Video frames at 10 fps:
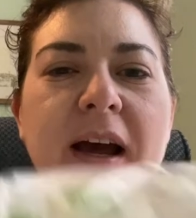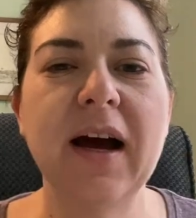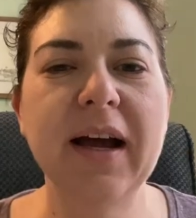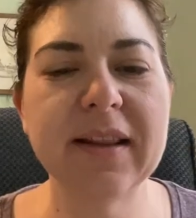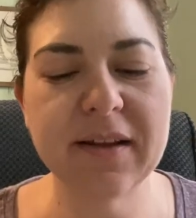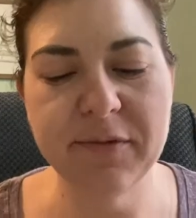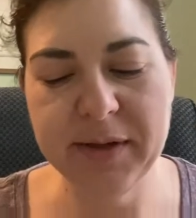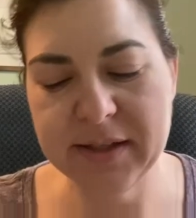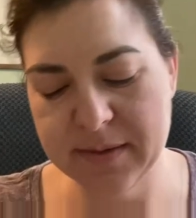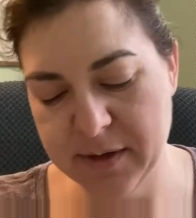I love
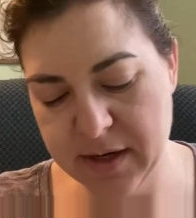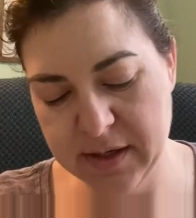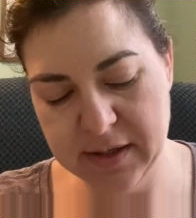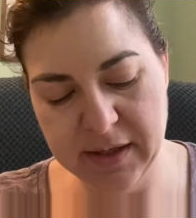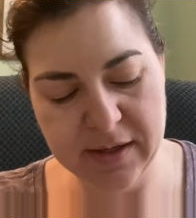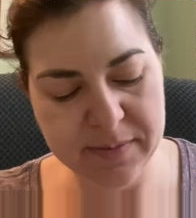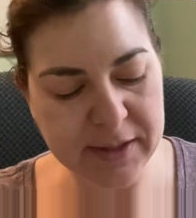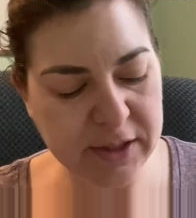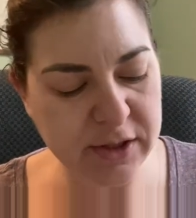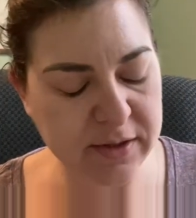me some cotton cleanups.
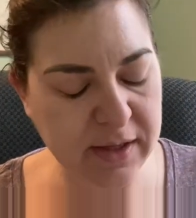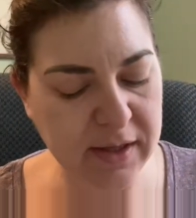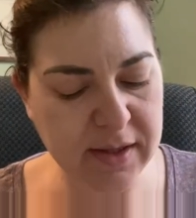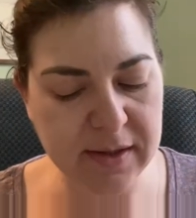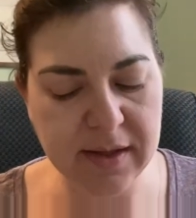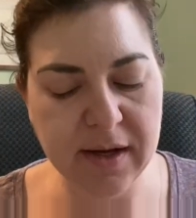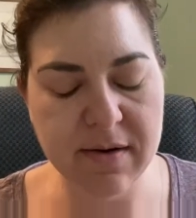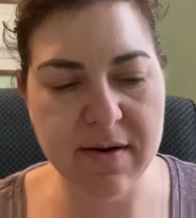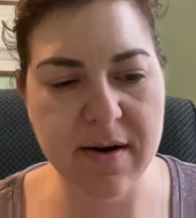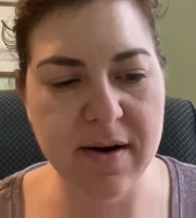I just think that they
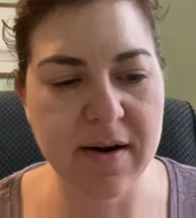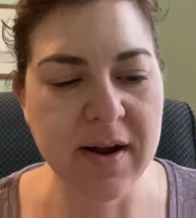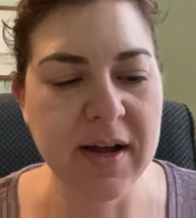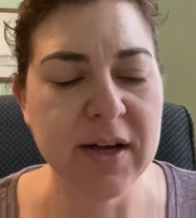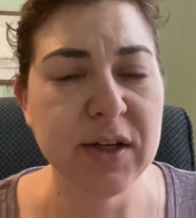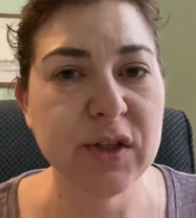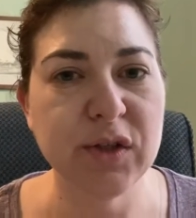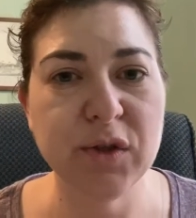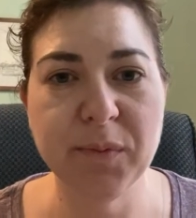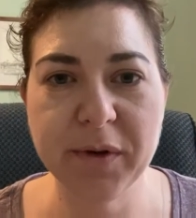are
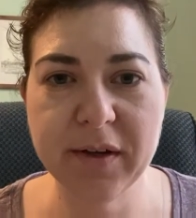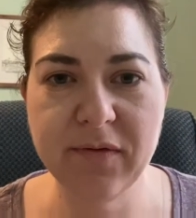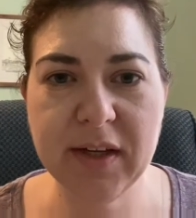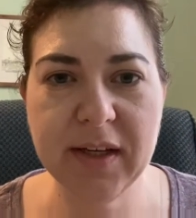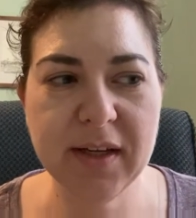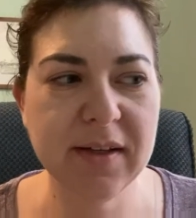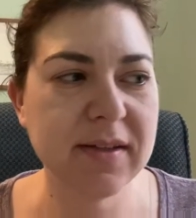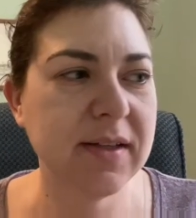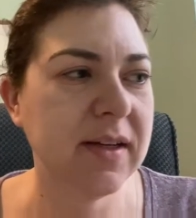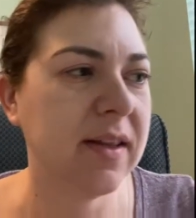super
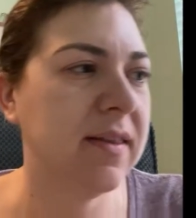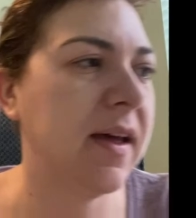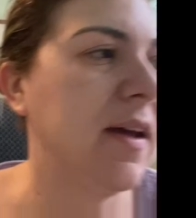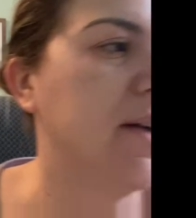convenient. They